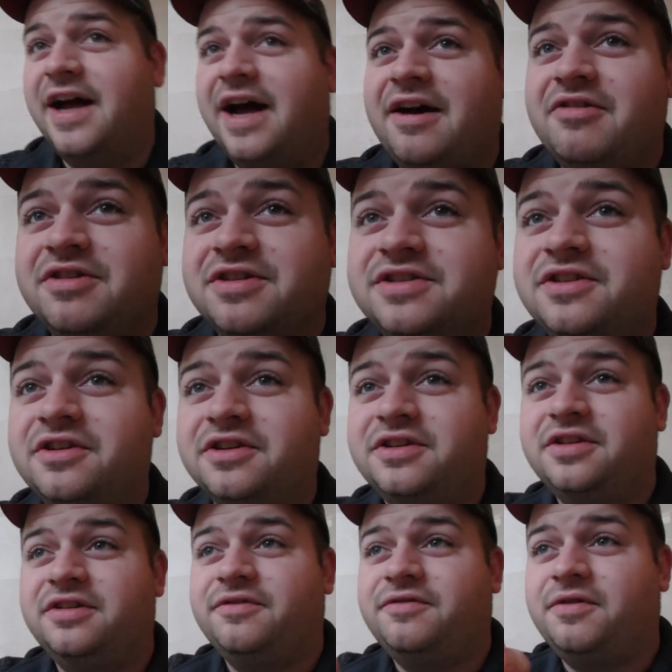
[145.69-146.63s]
I always
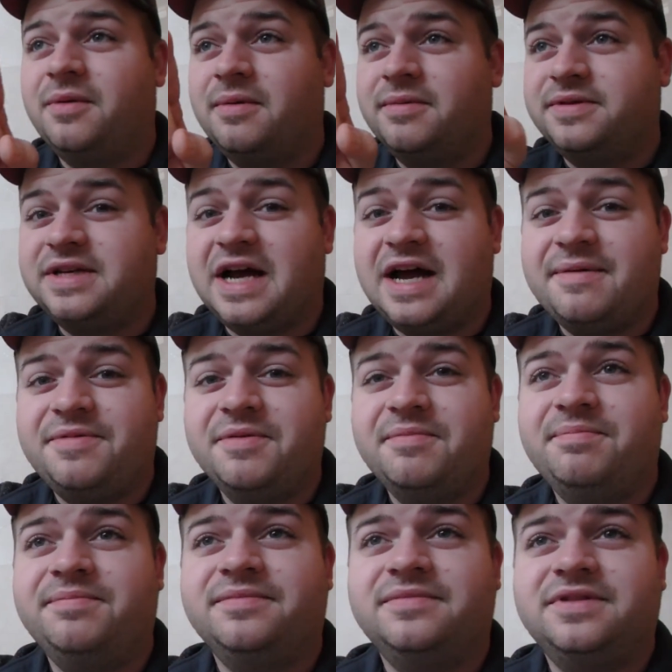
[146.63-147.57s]
looked from top the,
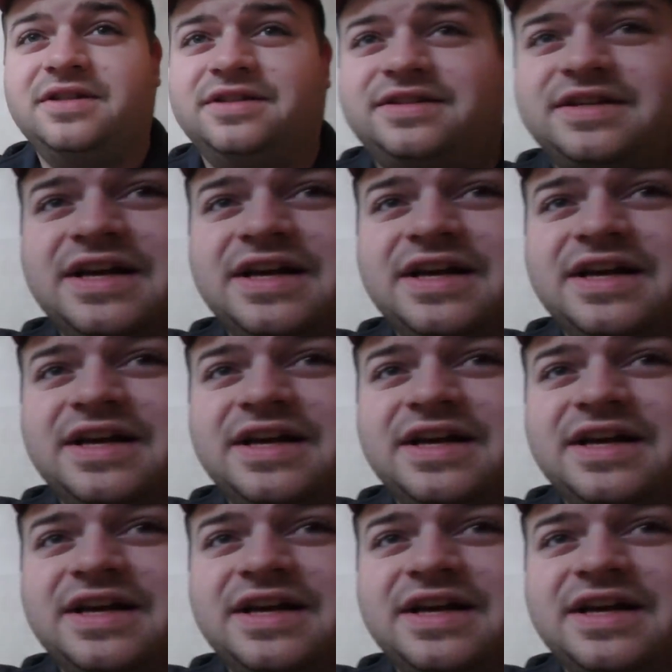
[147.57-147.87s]
the